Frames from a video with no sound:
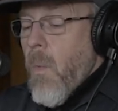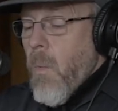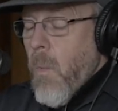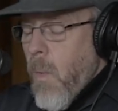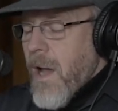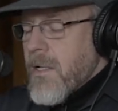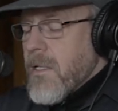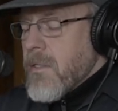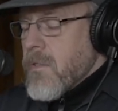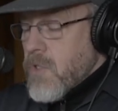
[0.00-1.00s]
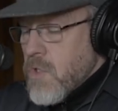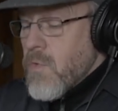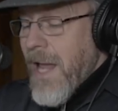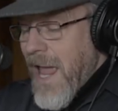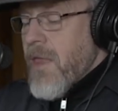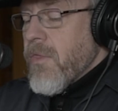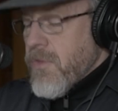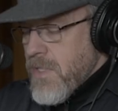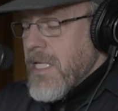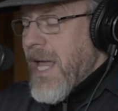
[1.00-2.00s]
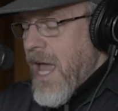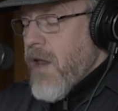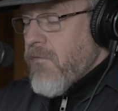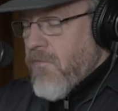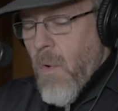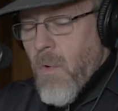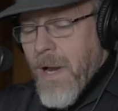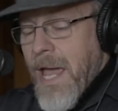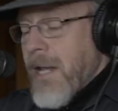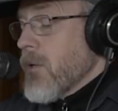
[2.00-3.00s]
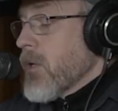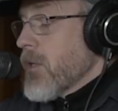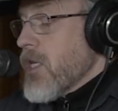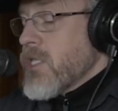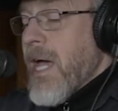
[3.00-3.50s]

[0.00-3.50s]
1, and 2, and 3, and 4, and look at this